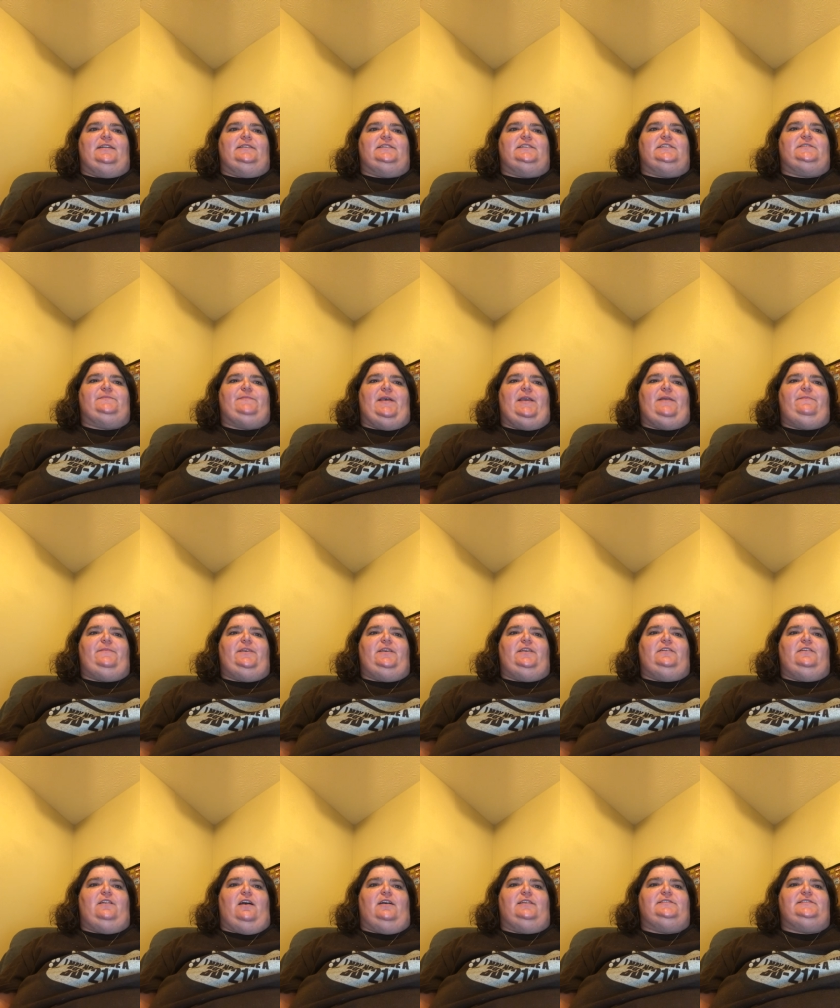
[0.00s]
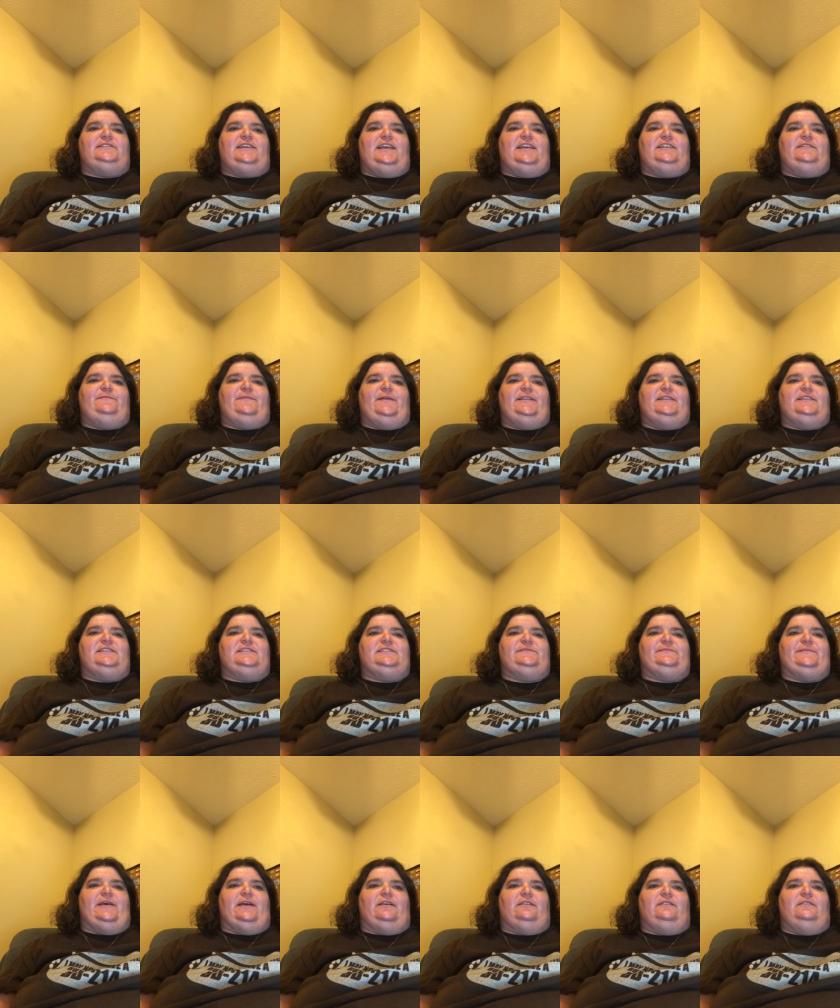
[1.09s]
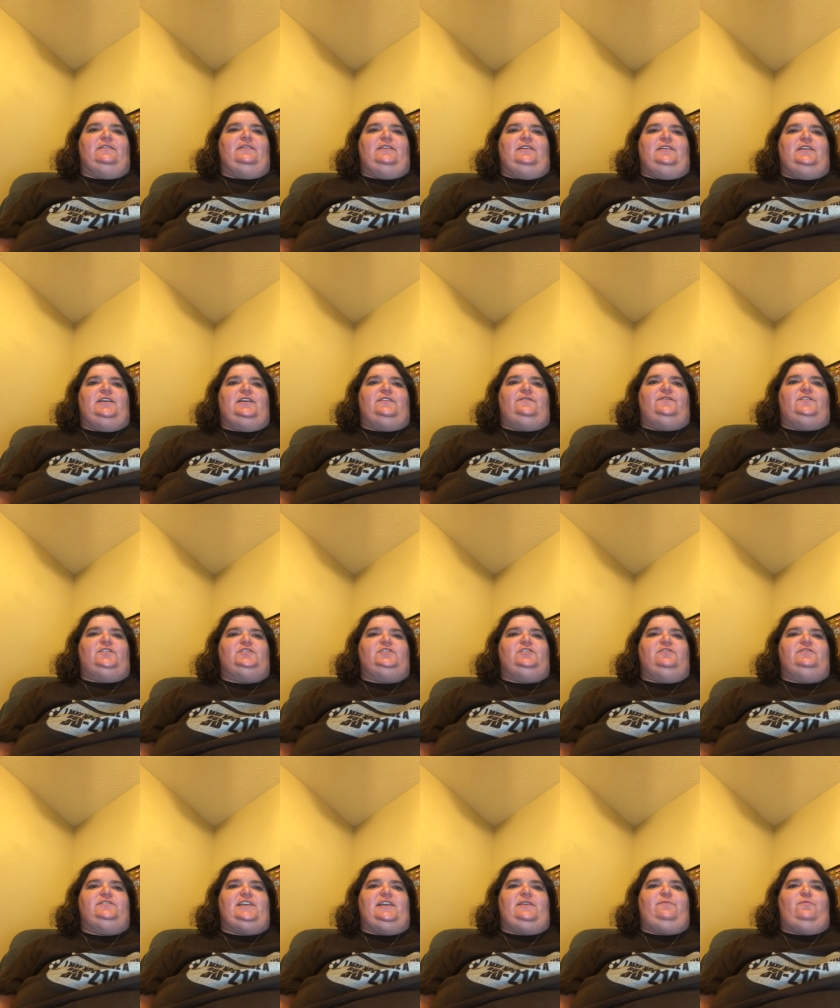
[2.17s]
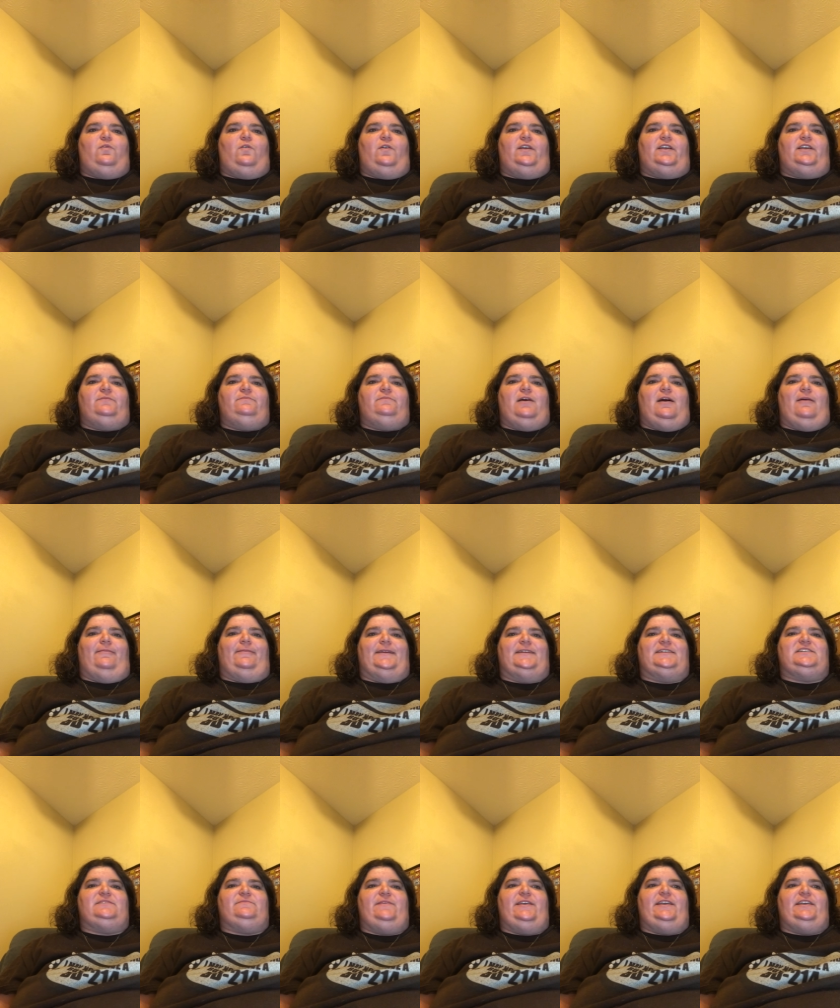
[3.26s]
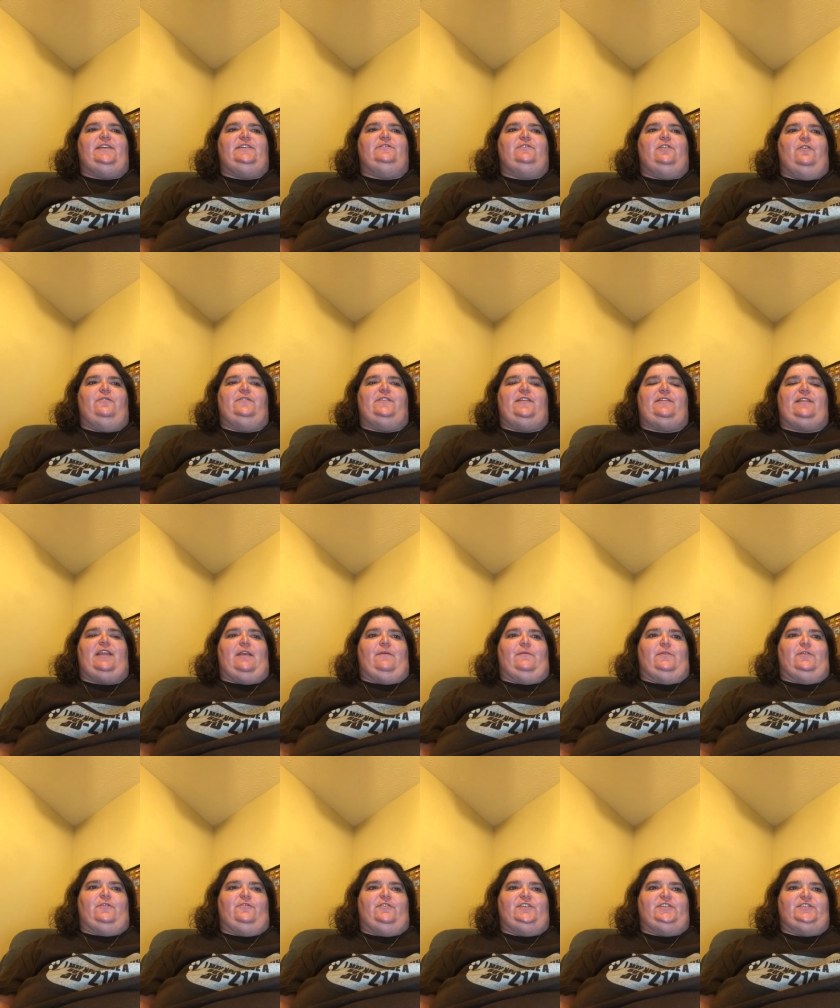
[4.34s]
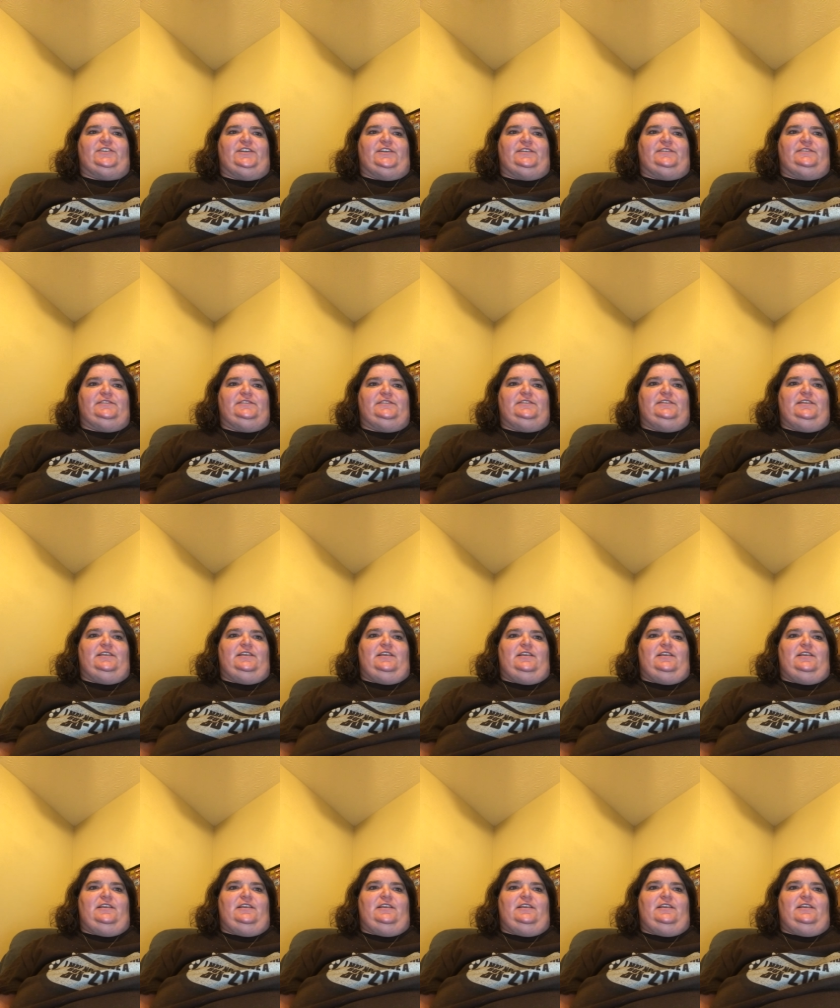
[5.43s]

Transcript: Despite being nauseated by the smell, conversos ate pork in public to make it known that they were Christians.